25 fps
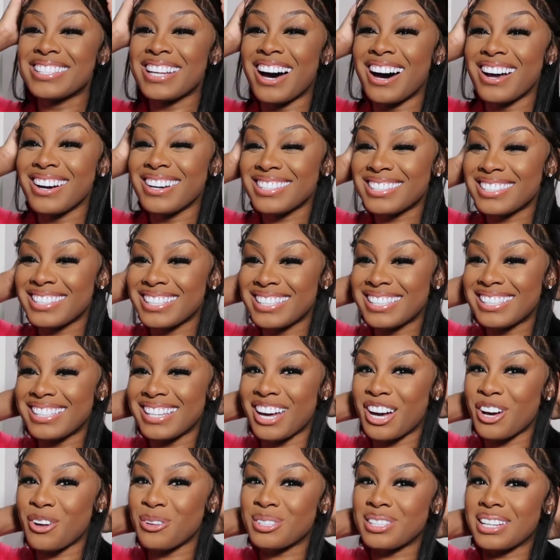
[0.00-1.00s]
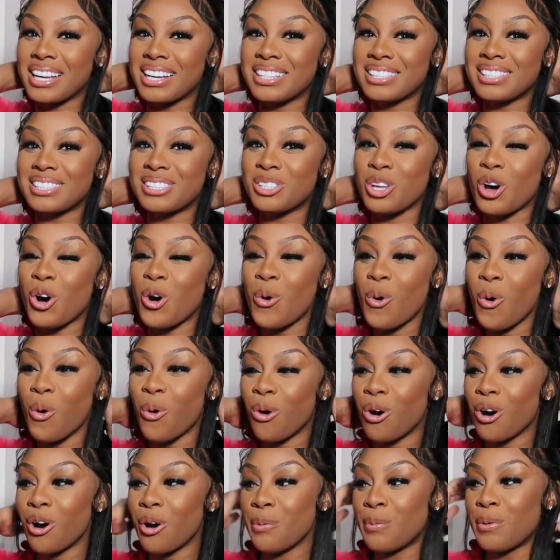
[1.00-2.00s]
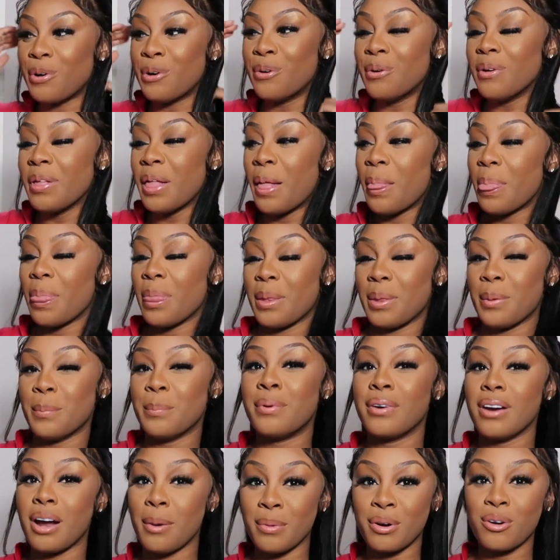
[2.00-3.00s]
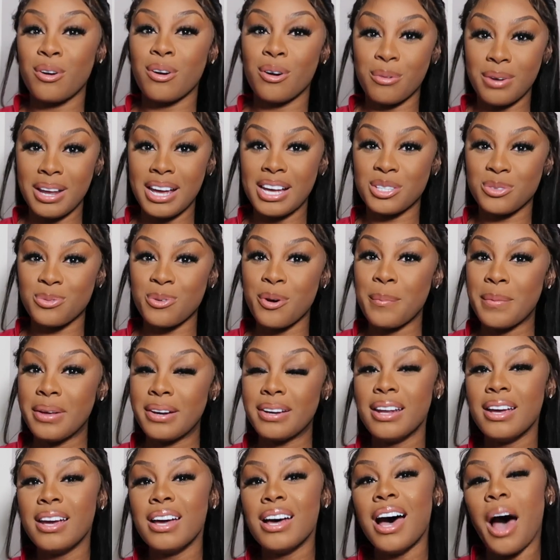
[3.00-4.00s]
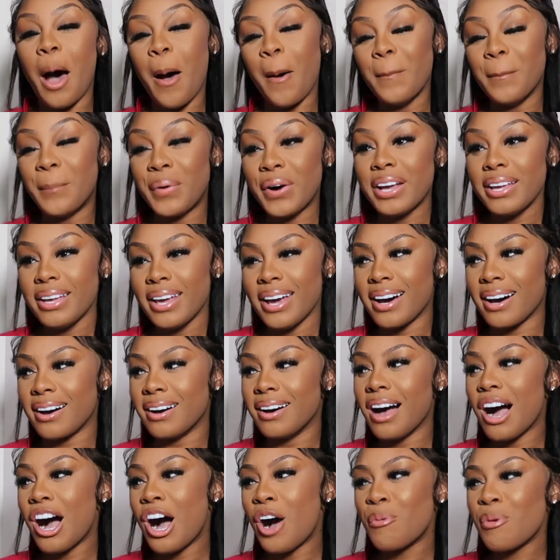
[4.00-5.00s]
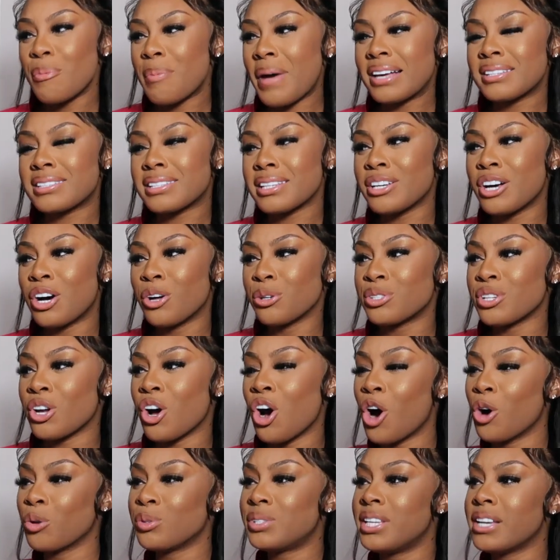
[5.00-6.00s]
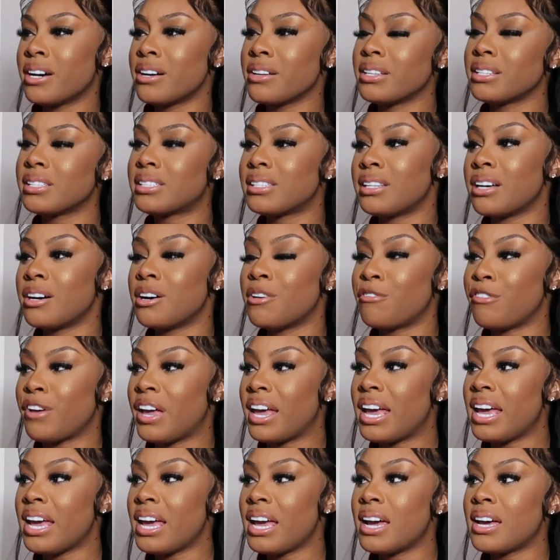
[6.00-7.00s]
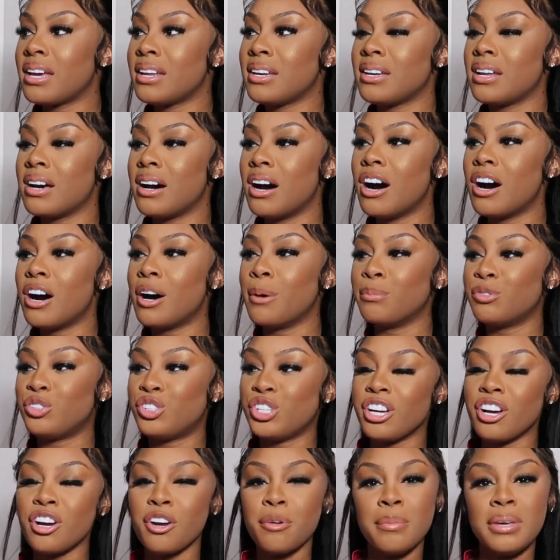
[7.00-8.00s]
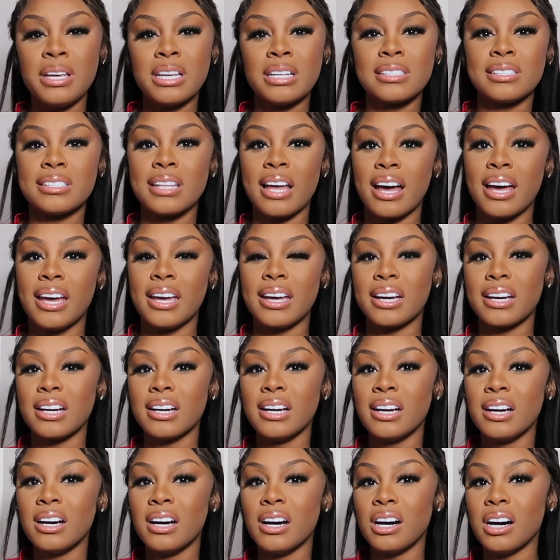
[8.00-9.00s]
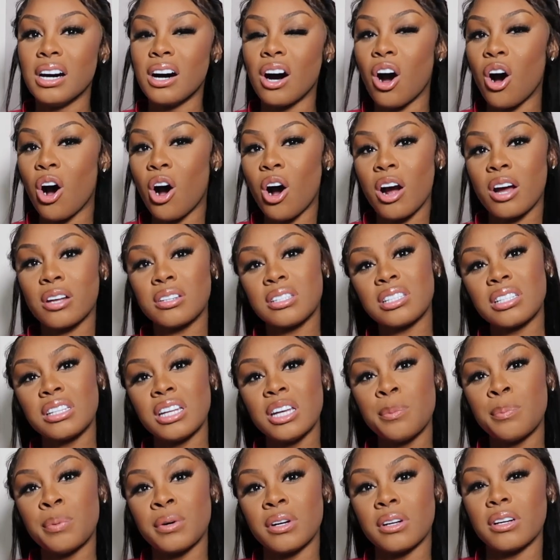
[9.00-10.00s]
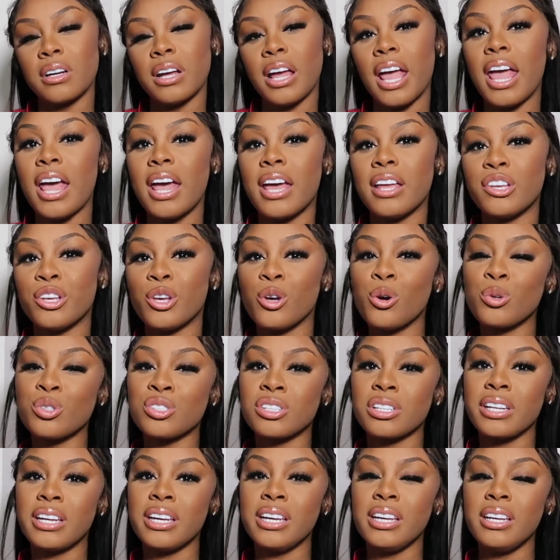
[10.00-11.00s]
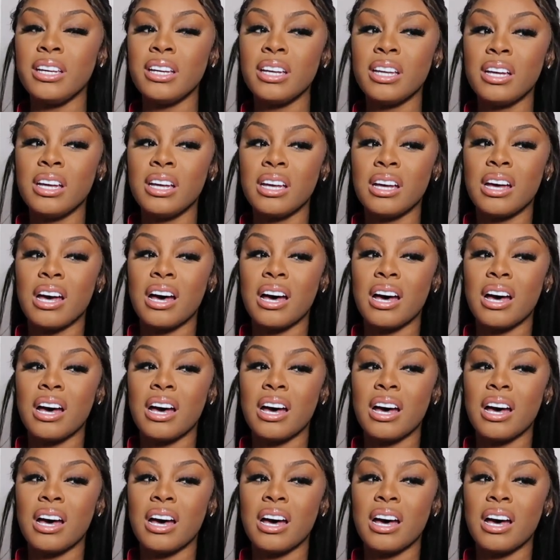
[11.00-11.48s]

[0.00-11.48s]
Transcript: honestly sounds like so horrible, but I'm a grown ass woman. But yeah, we basically go to the hotel and stuff, and Jeremy is like a hard sleeper. And usually